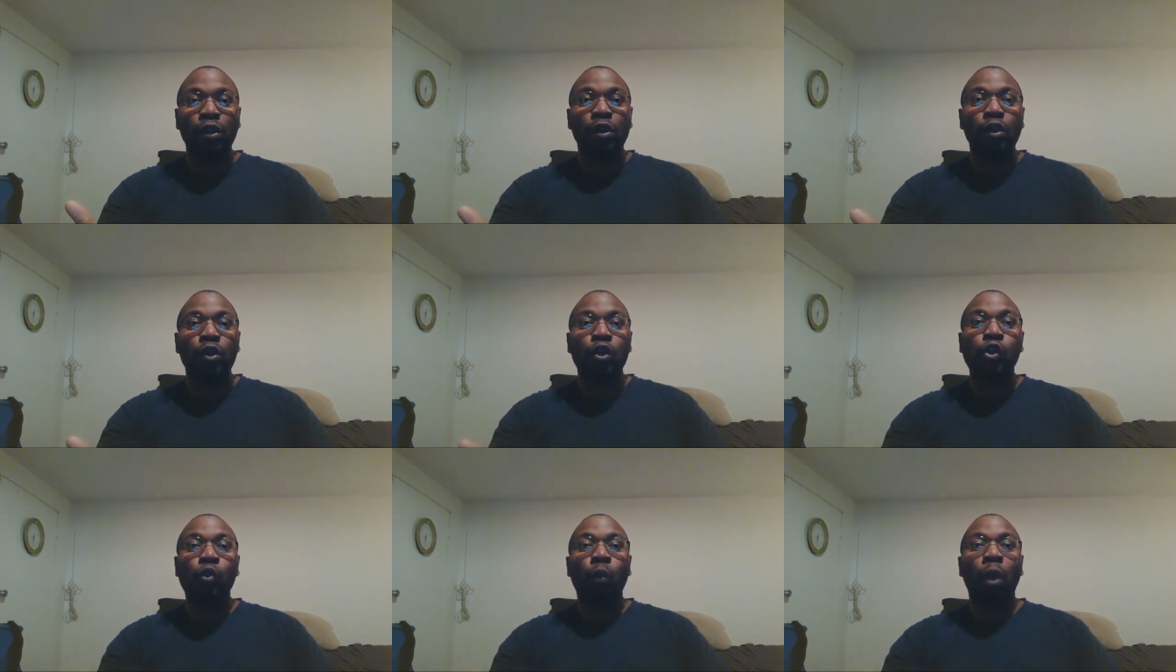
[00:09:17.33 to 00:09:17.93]

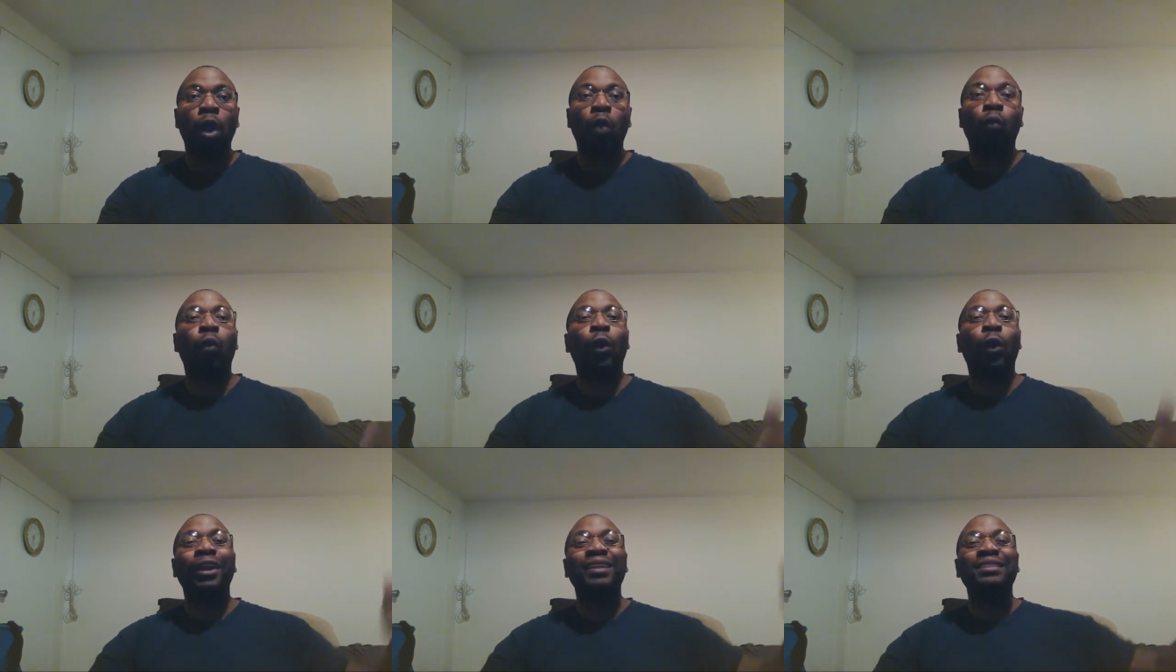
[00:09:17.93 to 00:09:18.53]
You are
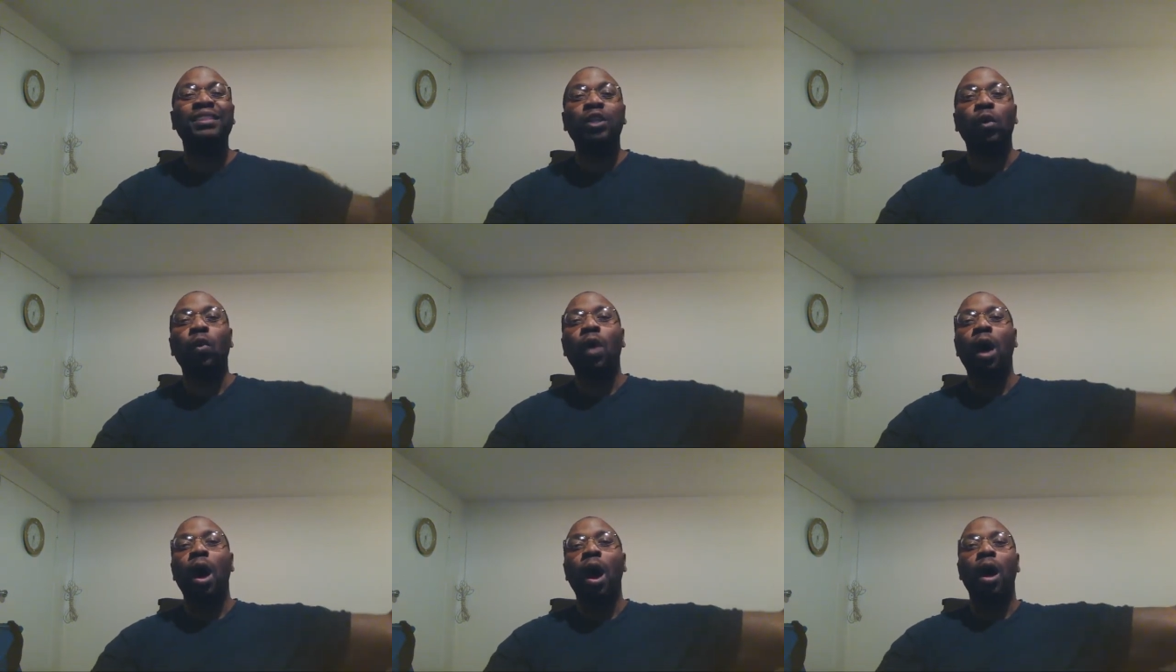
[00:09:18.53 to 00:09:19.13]
working so
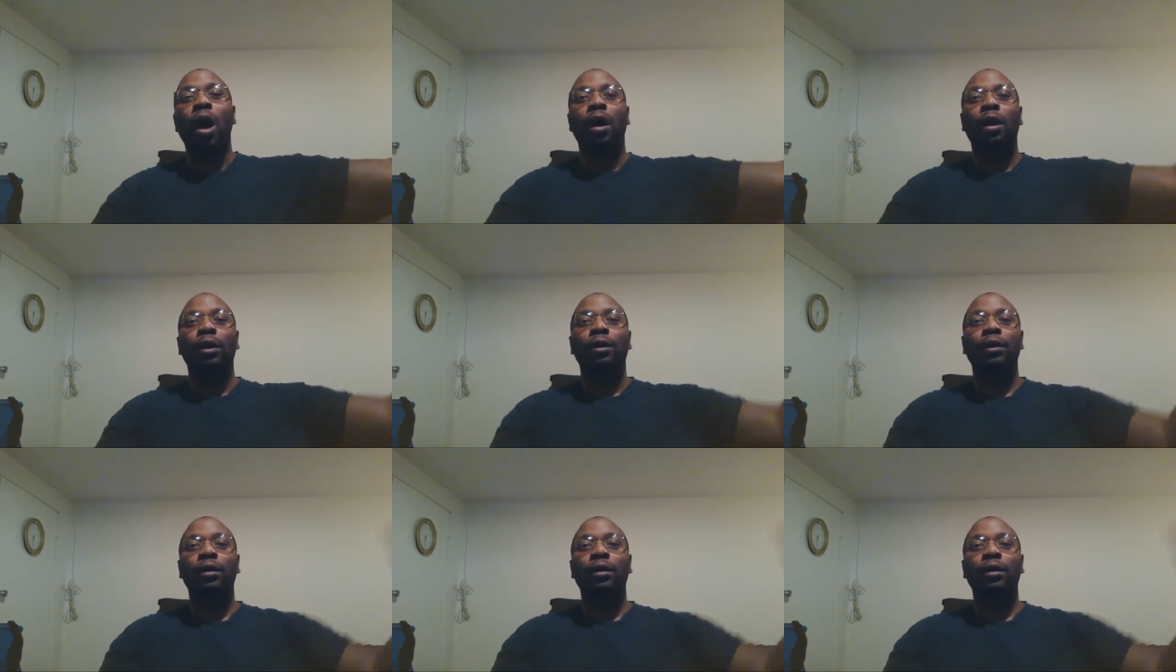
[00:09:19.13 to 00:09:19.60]
hard.